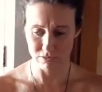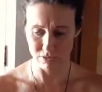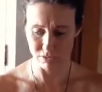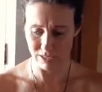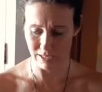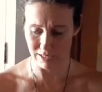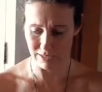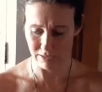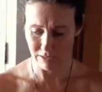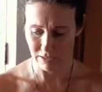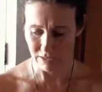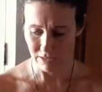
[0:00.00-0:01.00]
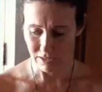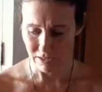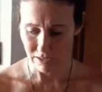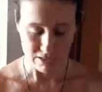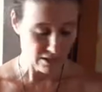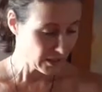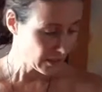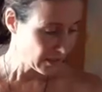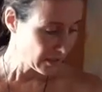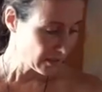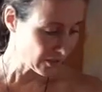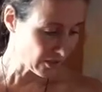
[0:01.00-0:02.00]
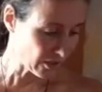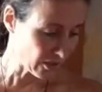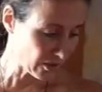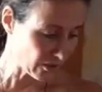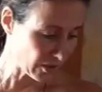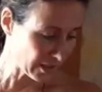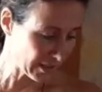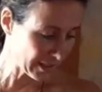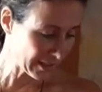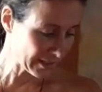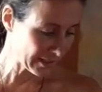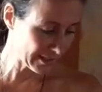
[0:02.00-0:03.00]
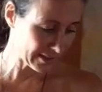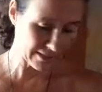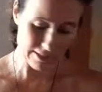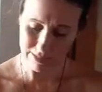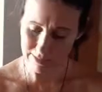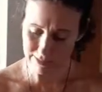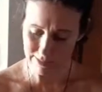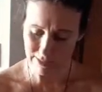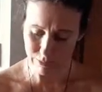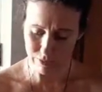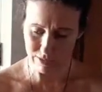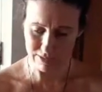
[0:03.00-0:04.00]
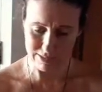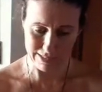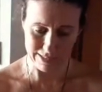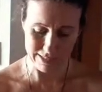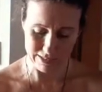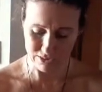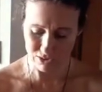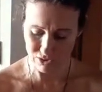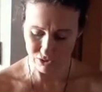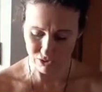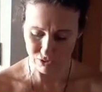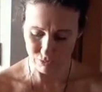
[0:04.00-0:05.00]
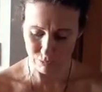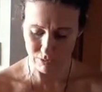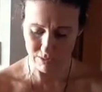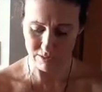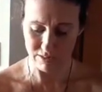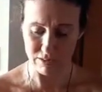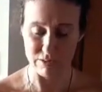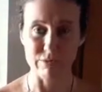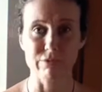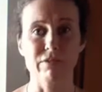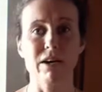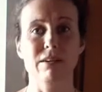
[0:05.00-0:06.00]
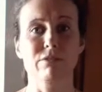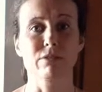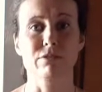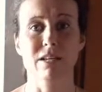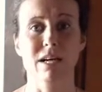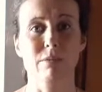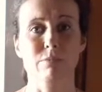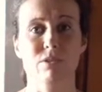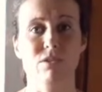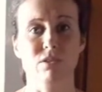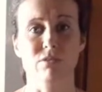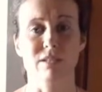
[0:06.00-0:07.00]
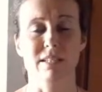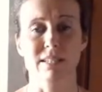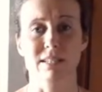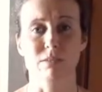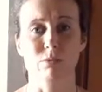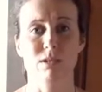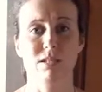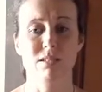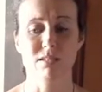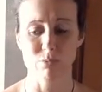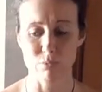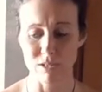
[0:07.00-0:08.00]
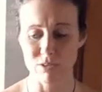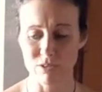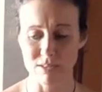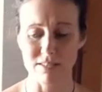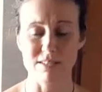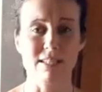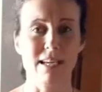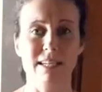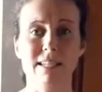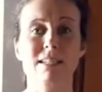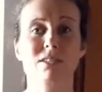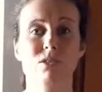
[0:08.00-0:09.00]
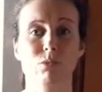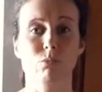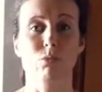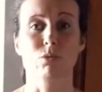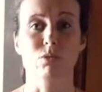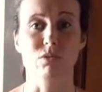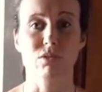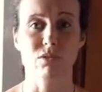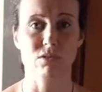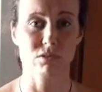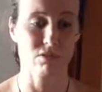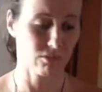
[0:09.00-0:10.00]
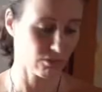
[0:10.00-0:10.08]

Okay, so let's see where this leads to with the Five of Cups over here. Where is this heading towards?